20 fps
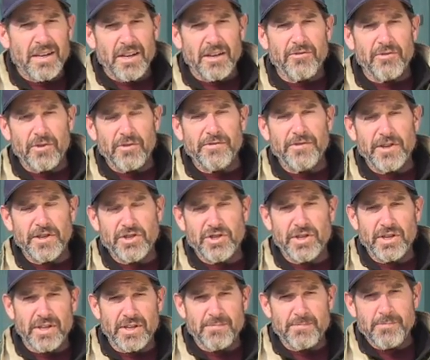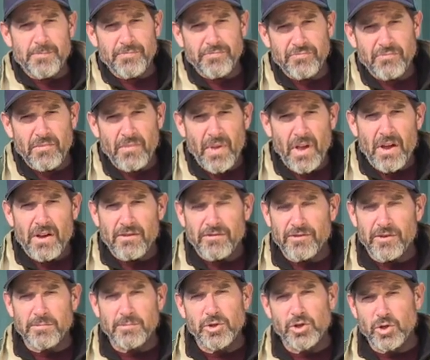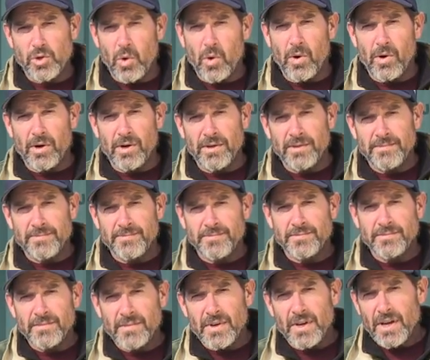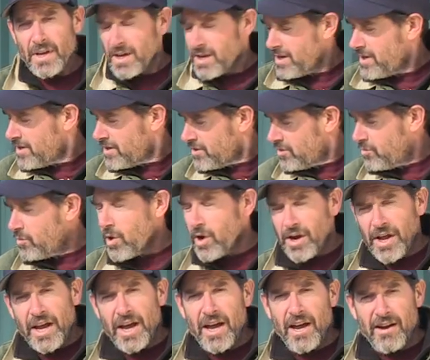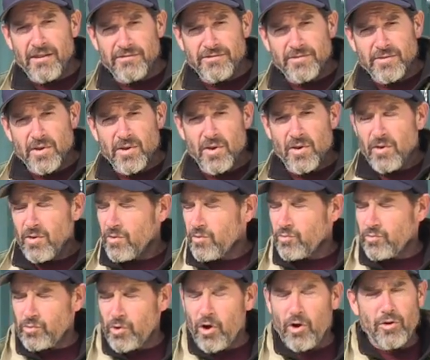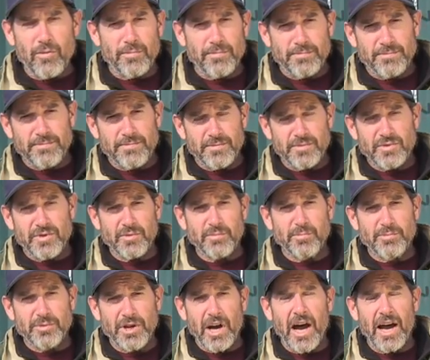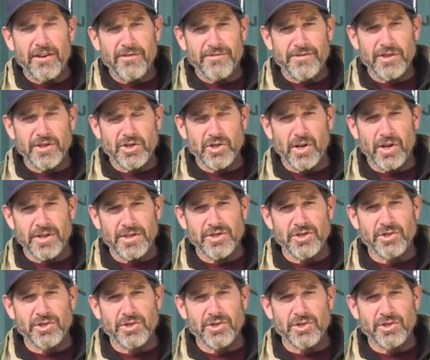If you're fishing from shore, you want to have rope to tie fish on a